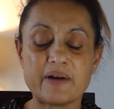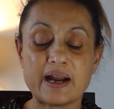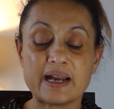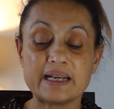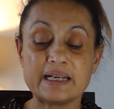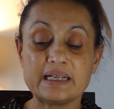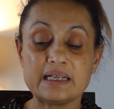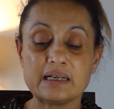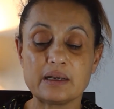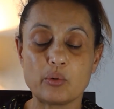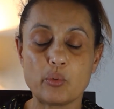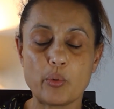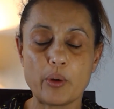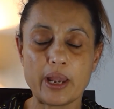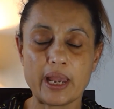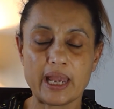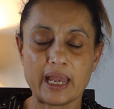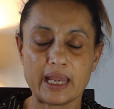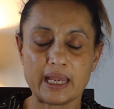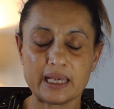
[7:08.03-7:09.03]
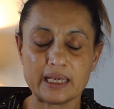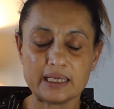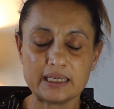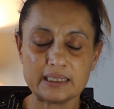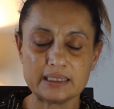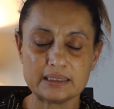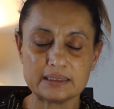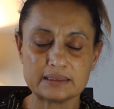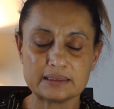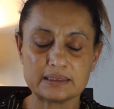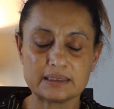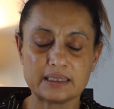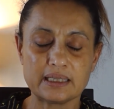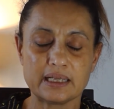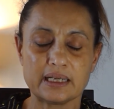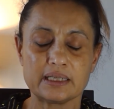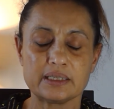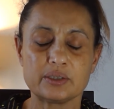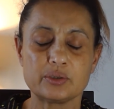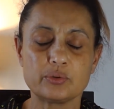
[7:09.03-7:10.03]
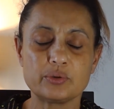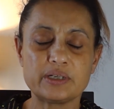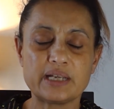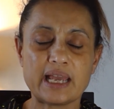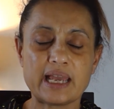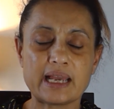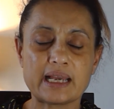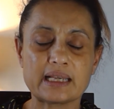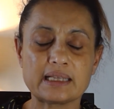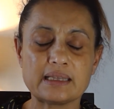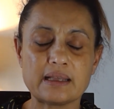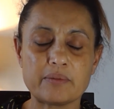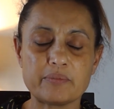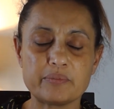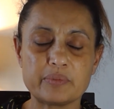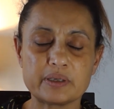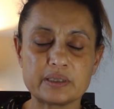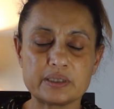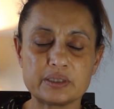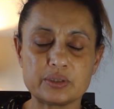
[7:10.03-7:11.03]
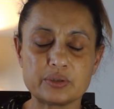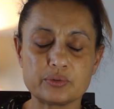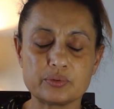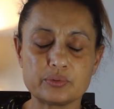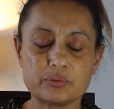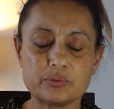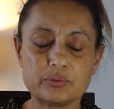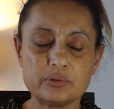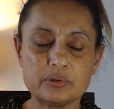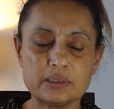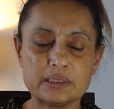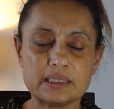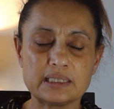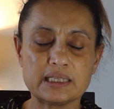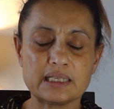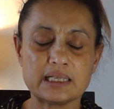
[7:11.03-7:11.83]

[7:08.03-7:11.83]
find a way to take number two